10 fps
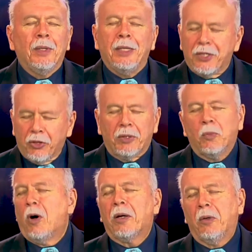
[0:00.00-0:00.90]
Yes, you
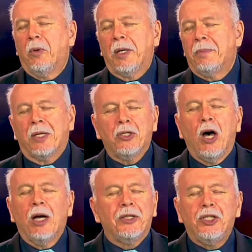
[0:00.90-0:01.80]
can walk away, but as
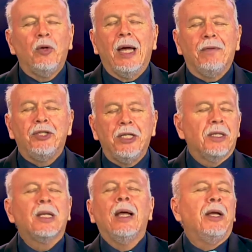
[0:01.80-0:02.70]
long as you have
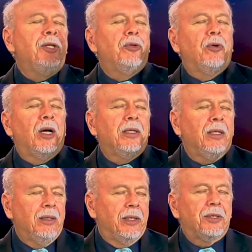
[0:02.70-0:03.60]
Jesus, you're on
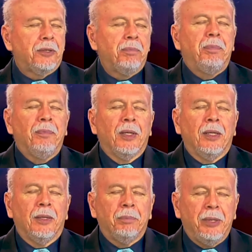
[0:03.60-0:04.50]
the list.
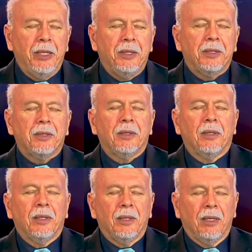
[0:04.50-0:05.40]
Peace,
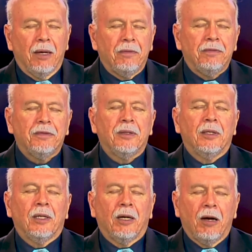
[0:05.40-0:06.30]
love,
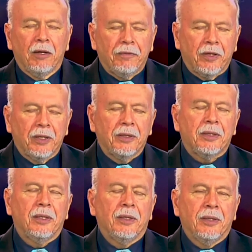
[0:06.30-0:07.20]

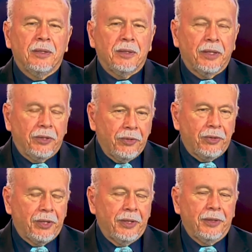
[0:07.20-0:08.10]
confidence,
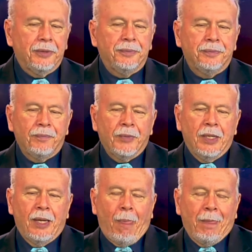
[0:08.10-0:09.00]
security.
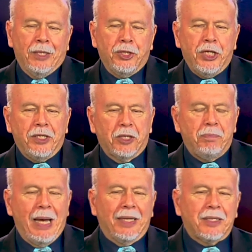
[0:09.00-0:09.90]
And Jesus
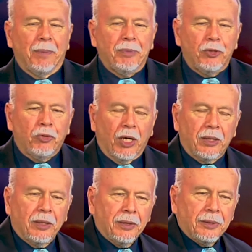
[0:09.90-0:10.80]
backs up the
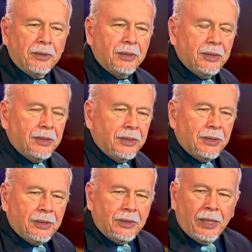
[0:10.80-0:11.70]
truck,
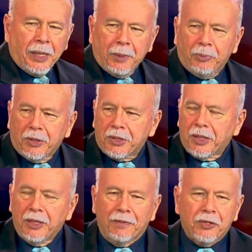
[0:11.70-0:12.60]
and he puts
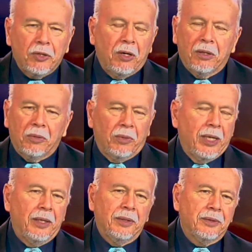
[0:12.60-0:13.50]
the gifts all
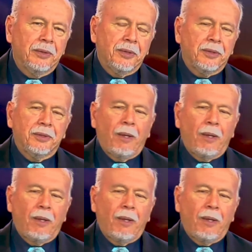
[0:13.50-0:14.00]
around.